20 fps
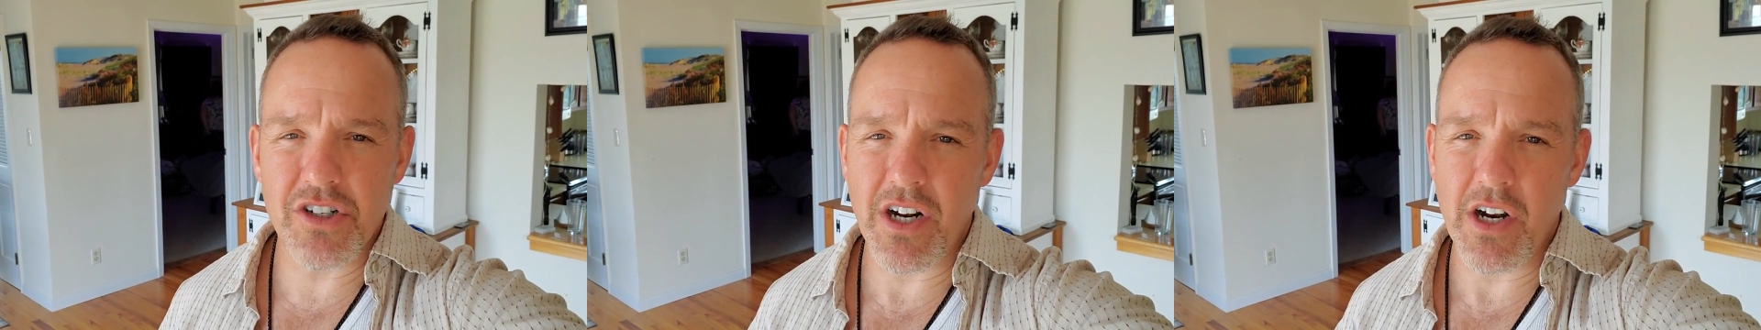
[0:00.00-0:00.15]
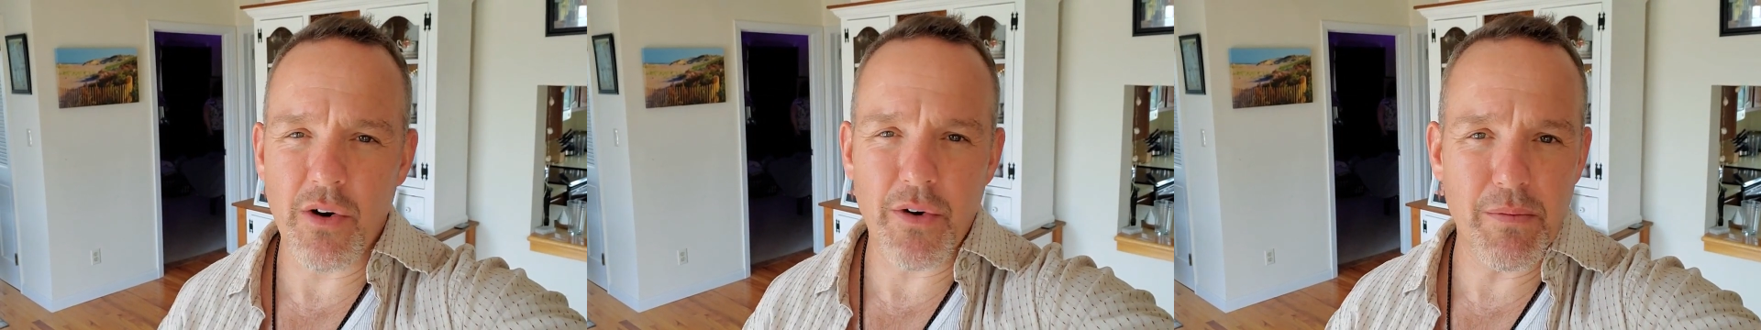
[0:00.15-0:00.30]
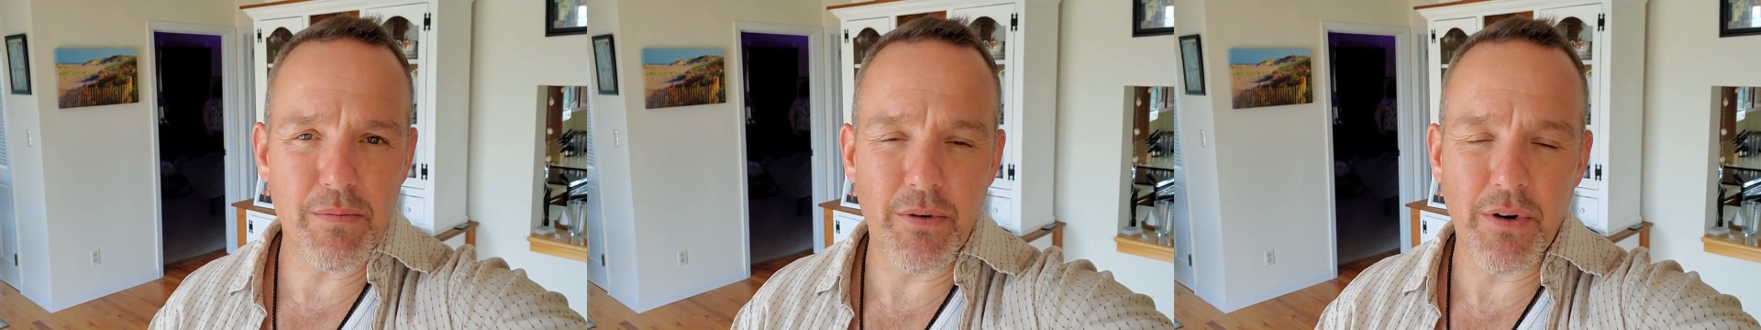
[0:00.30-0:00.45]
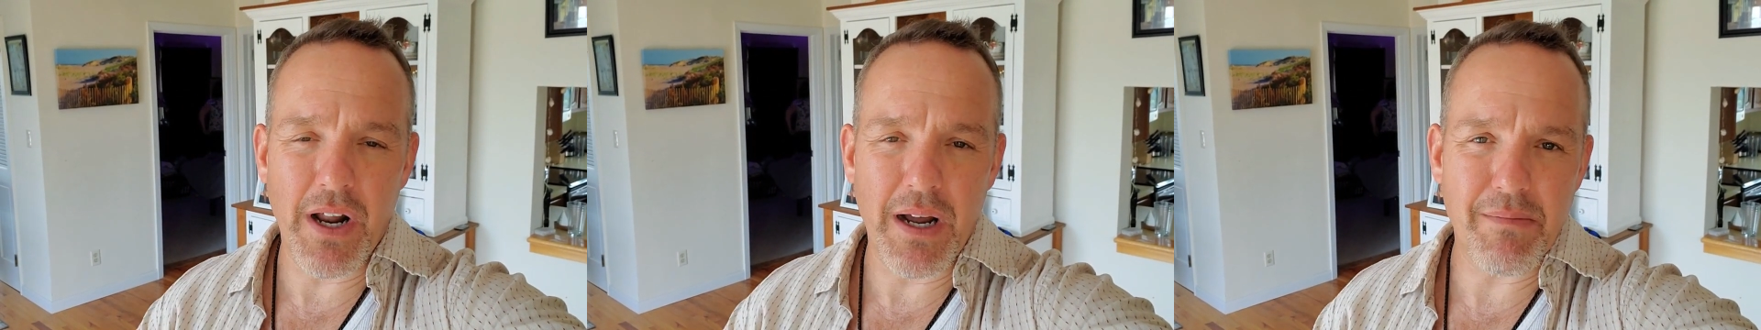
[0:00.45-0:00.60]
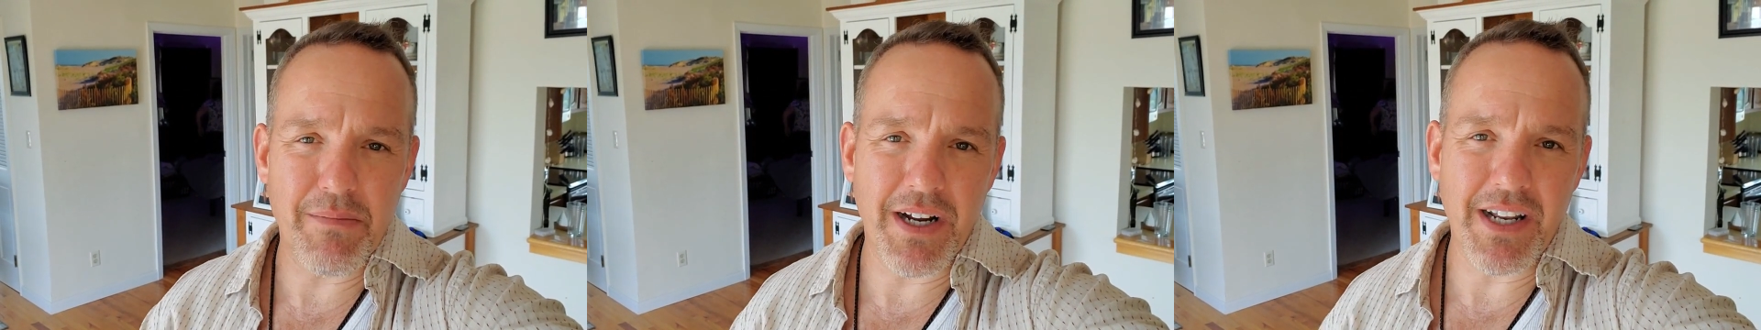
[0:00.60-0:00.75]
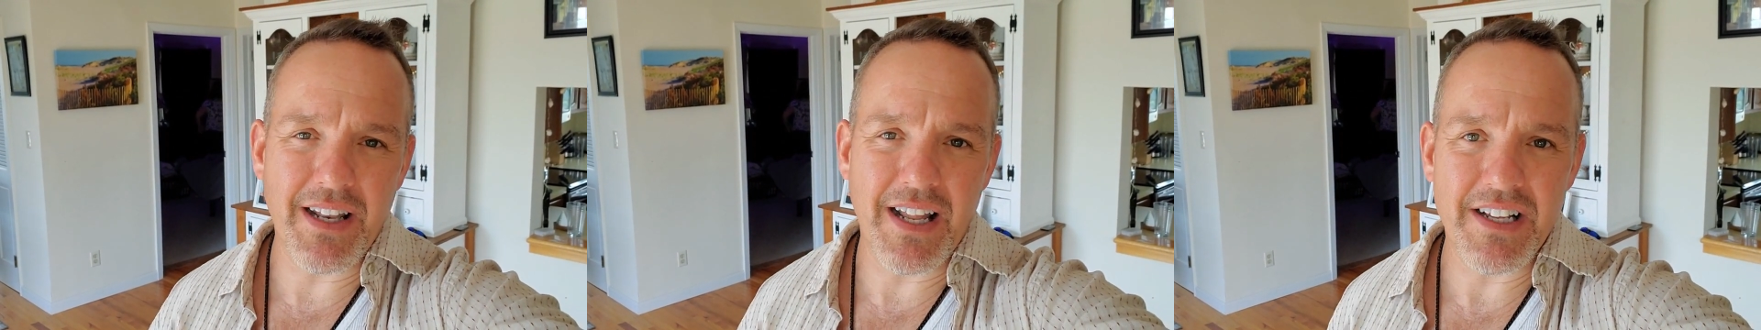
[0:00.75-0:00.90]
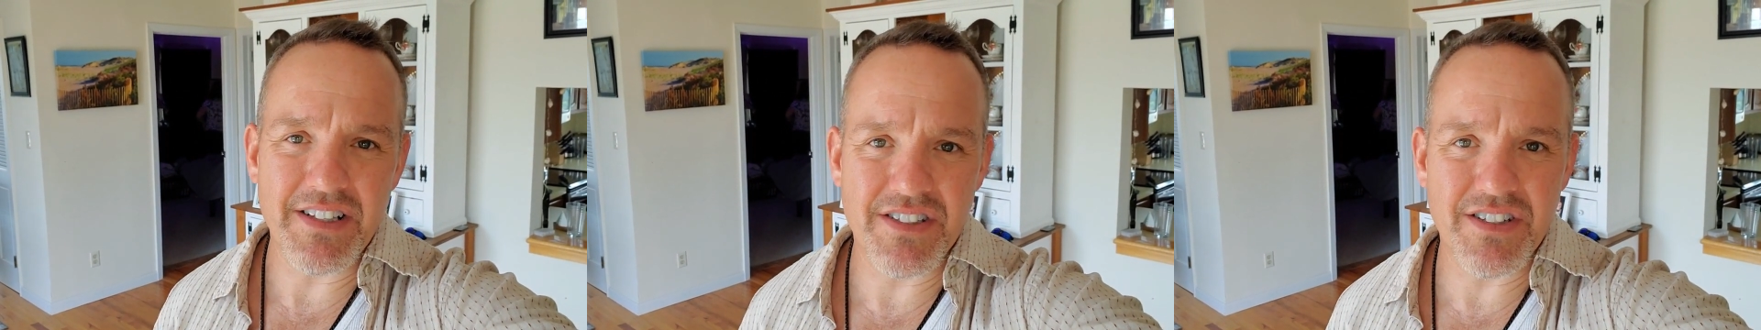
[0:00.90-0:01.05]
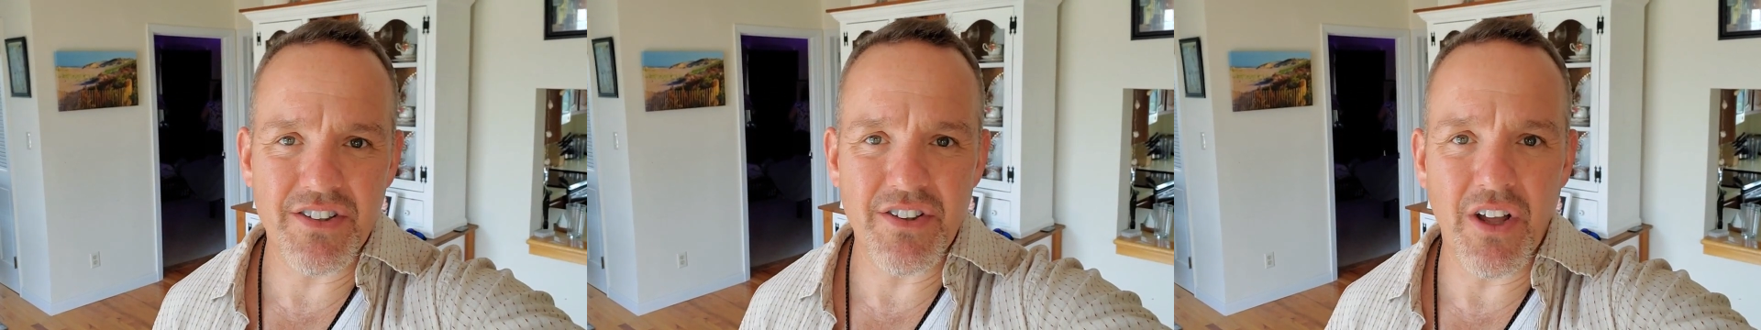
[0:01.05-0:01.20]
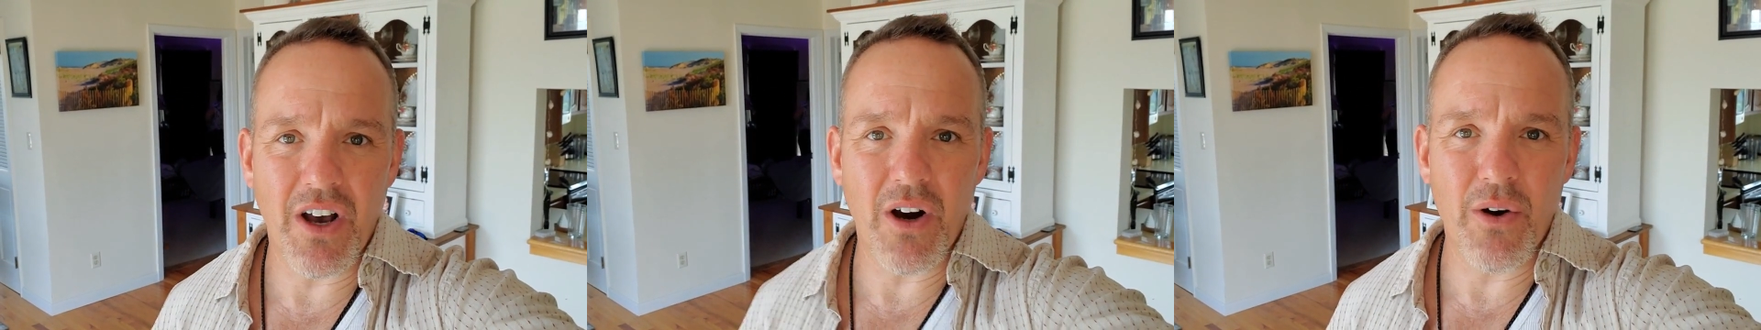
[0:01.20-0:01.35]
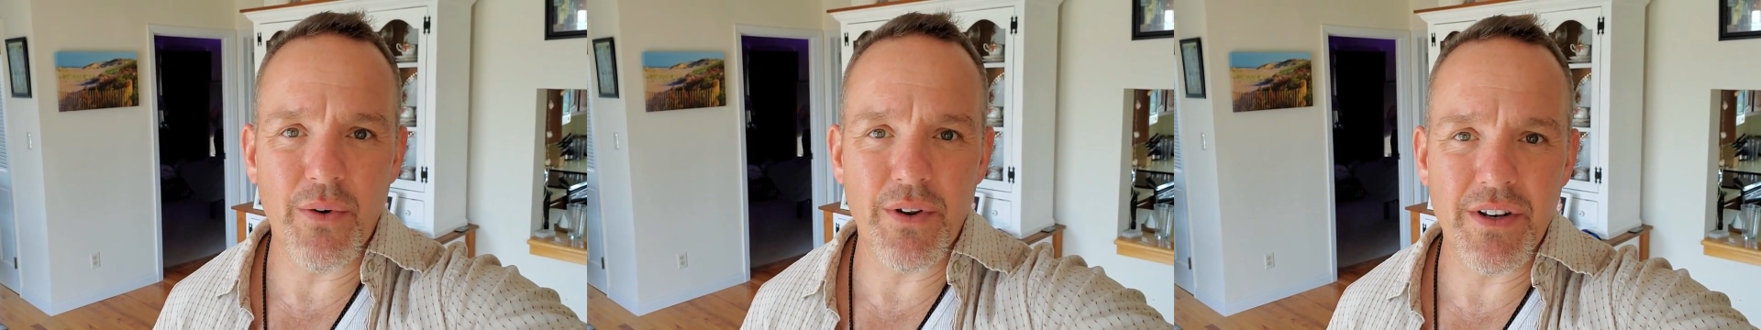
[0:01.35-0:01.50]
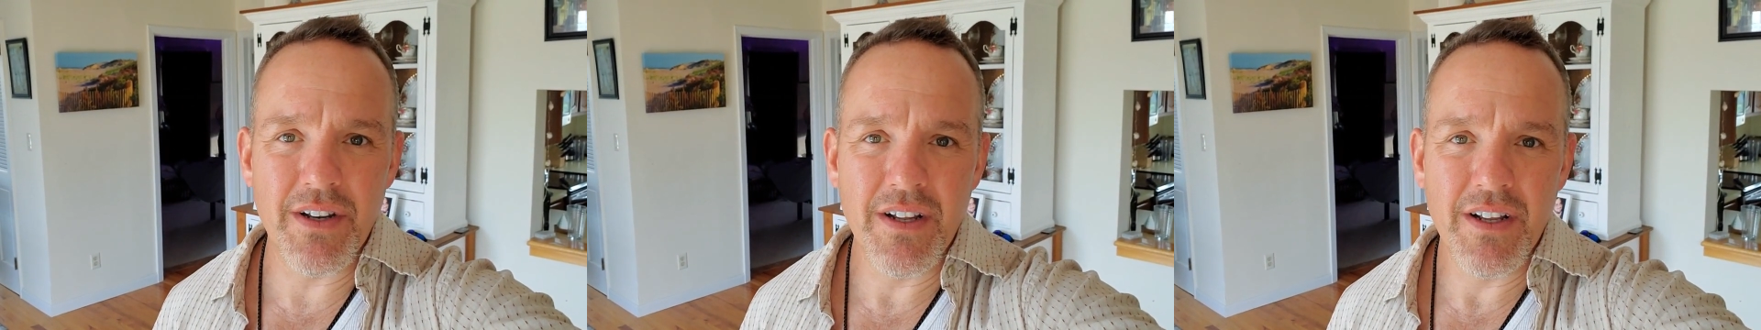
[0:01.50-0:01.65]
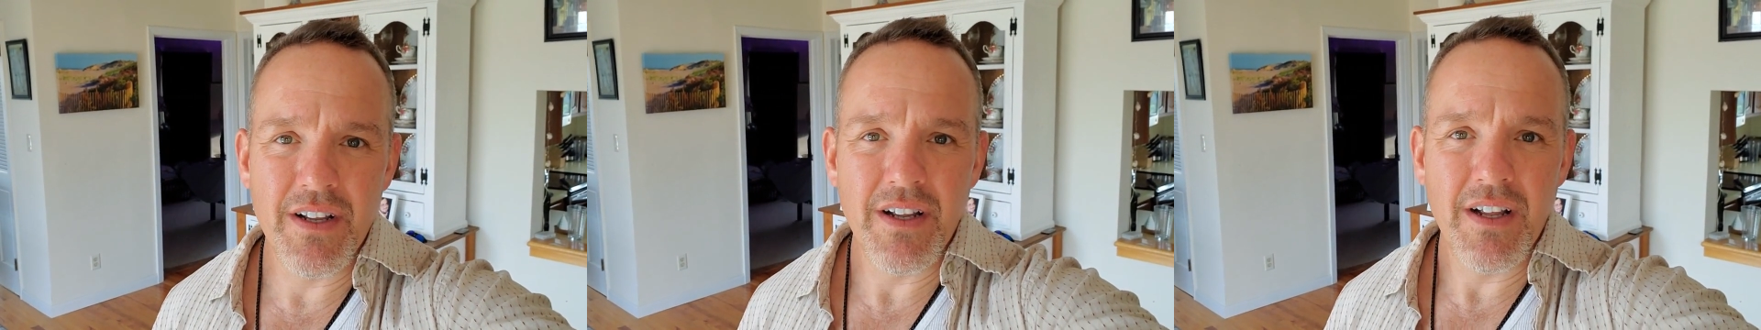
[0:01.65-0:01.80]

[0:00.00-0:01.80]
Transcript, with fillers: I already put out my lesson, though, and